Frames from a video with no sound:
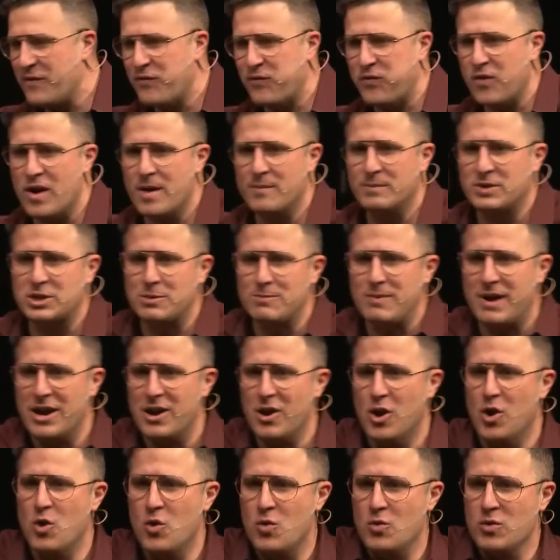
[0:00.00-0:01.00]
from to my
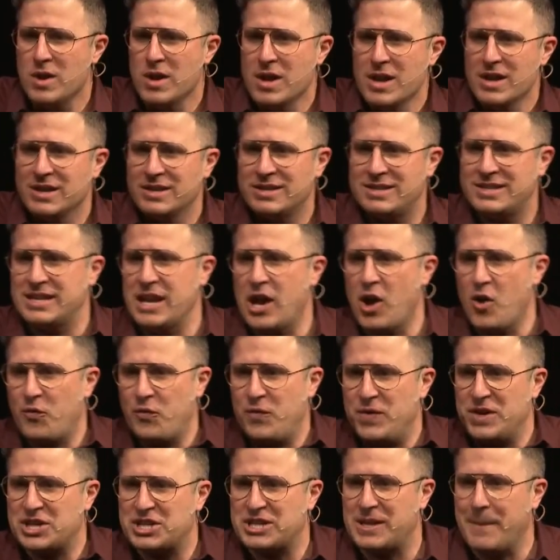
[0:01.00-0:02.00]
own
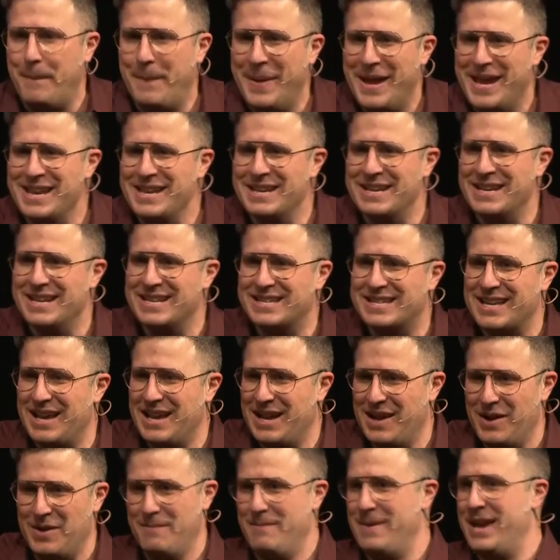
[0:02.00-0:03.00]
selfish dependence.
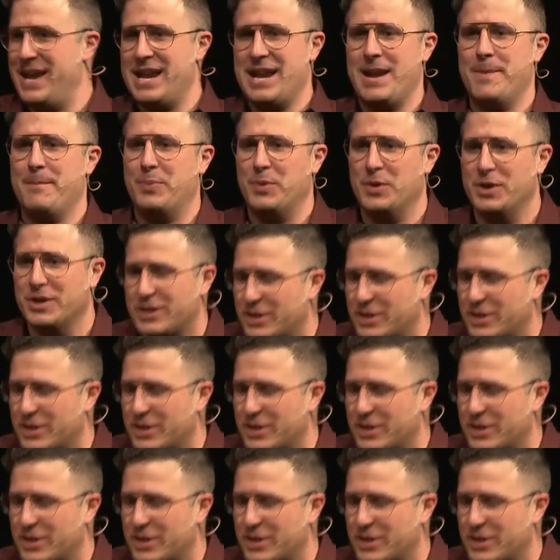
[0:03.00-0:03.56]
I, oh, man, I'm pretty